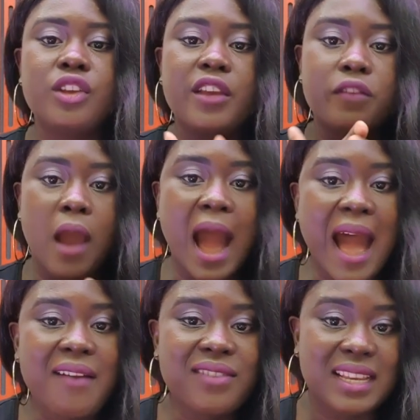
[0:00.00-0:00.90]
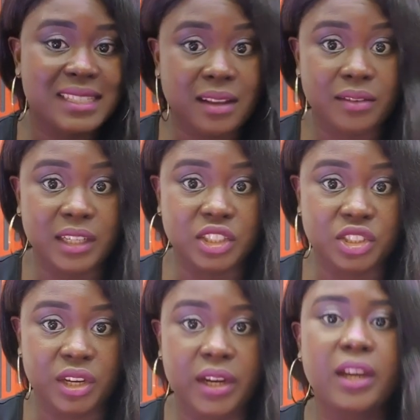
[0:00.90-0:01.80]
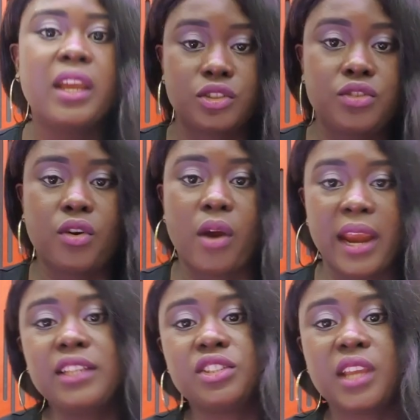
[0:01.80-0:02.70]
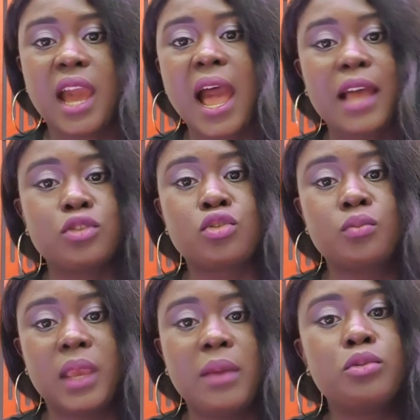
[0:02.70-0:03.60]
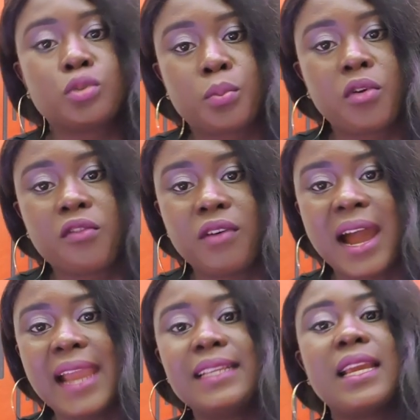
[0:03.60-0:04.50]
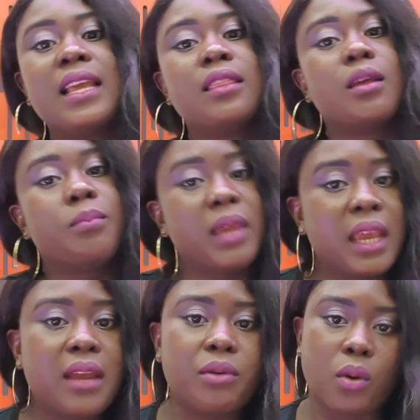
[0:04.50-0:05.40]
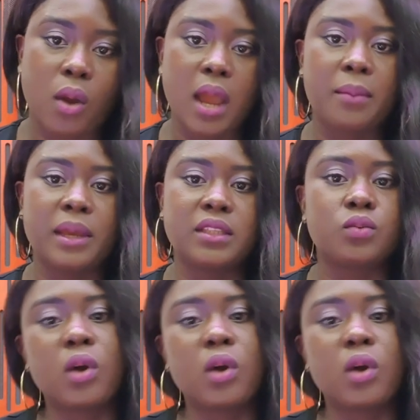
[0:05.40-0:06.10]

If you have a sound engineer, your engineer has to be able to provide the PA requirements.